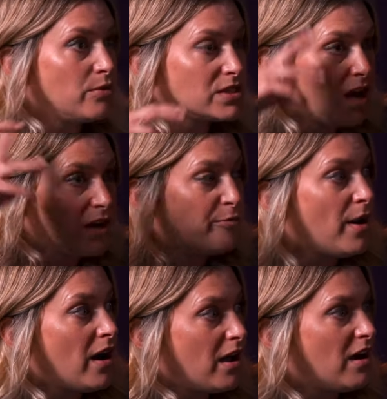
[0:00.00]
it was kind of
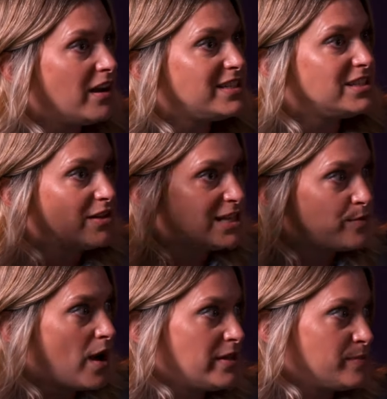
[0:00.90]
pie-eyed, you know, let's
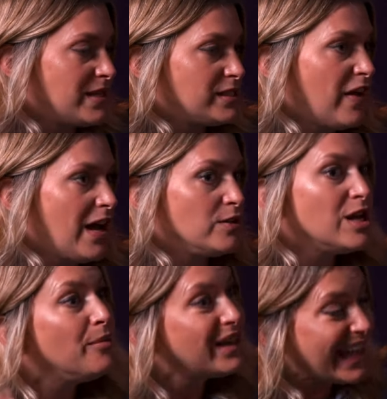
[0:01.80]
buy this massive house.
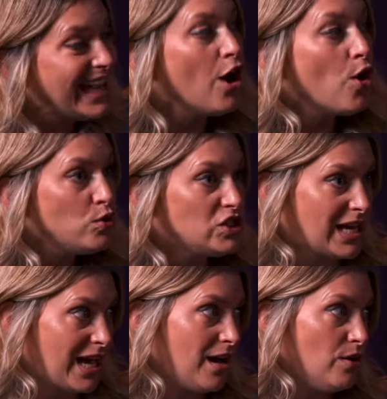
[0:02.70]
But he owned
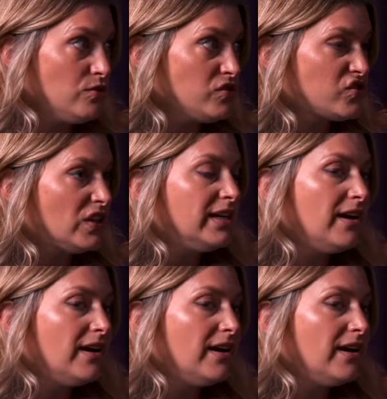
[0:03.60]
the house.